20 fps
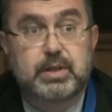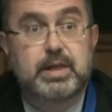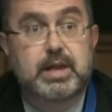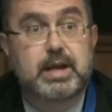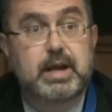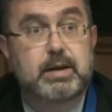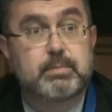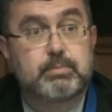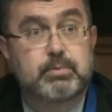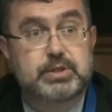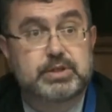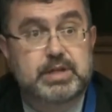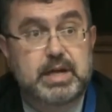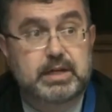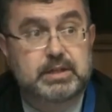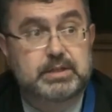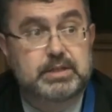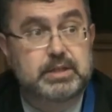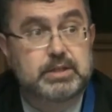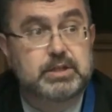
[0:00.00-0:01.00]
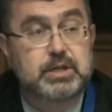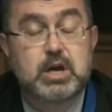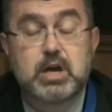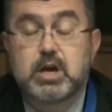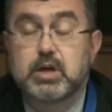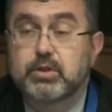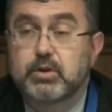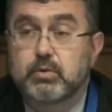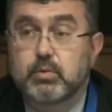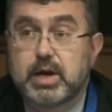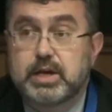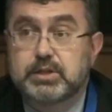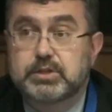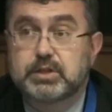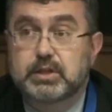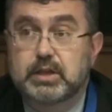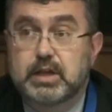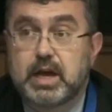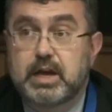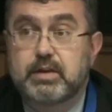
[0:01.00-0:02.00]
that had protected the
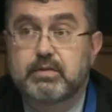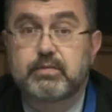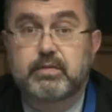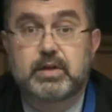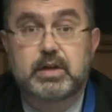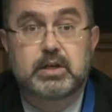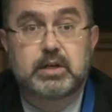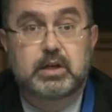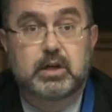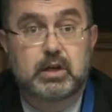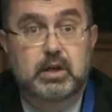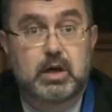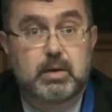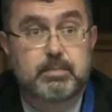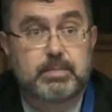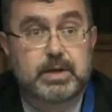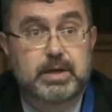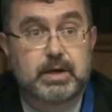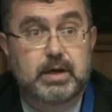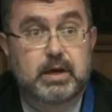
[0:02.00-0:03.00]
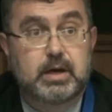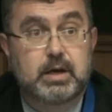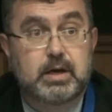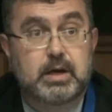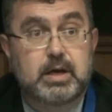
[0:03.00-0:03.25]
right to life in Colombia.